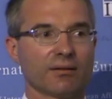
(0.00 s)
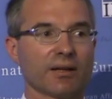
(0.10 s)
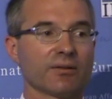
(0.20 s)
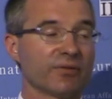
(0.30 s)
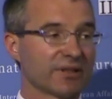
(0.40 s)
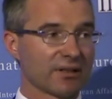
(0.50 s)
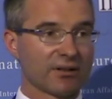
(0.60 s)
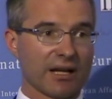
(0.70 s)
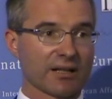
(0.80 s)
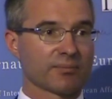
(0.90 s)
that the fiscal
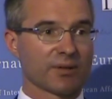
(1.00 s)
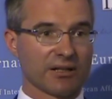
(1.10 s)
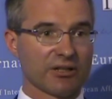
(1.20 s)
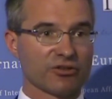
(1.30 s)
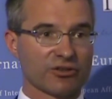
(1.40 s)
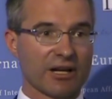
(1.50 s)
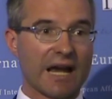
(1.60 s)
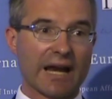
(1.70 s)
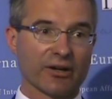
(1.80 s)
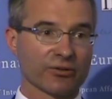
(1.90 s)
expectations are
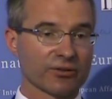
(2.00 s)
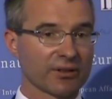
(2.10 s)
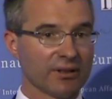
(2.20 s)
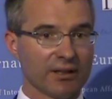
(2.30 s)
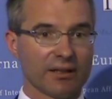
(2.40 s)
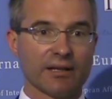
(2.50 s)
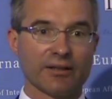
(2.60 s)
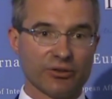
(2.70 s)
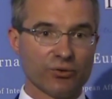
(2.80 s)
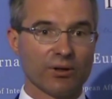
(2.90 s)
anchored, and
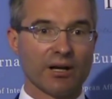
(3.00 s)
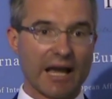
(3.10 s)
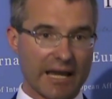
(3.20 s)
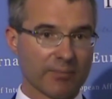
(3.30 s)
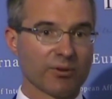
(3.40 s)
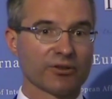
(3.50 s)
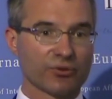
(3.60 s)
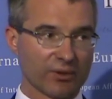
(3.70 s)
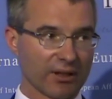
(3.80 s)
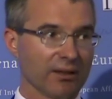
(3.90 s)
that you are able
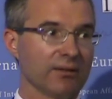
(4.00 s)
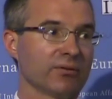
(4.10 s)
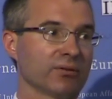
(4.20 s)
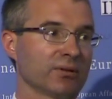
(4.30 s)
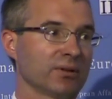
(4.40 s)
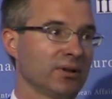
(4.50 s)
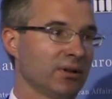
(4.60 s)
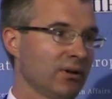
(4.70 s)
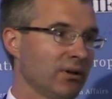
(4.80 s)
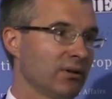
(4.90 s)
to deliver
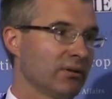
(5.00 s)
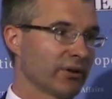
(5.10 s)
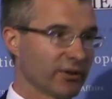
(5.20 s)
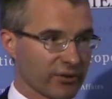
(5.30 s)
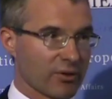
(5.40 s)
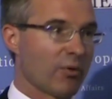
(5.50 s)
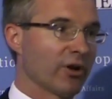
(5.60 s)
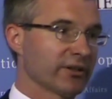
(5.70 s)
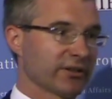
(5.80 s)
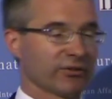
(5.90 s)
not on your
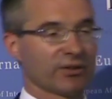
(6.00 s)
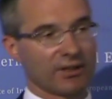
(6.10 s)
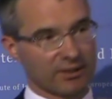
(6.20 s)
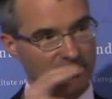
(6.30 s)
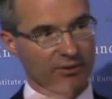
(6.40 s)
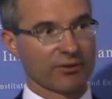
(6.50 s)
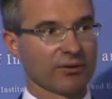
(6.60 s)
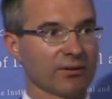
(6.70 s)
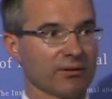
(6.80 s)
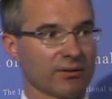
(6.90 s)
monetary targets, but on
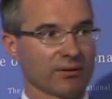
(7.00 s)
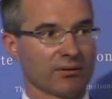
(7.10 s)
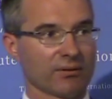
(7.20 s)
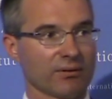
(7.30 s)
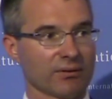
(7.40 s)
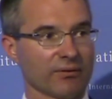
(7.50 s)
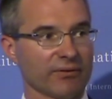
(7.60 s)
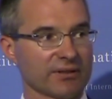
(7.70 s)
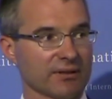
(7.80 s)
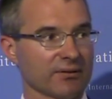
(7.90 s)
your on, on, on your
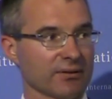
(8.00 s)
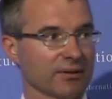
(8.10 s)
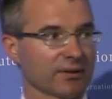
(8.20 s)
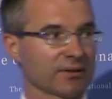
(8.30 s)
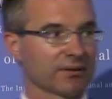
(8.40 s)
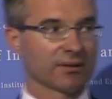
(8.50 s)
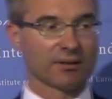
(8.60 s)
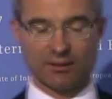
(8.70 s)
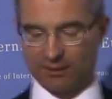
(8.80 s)
fiscal targets, and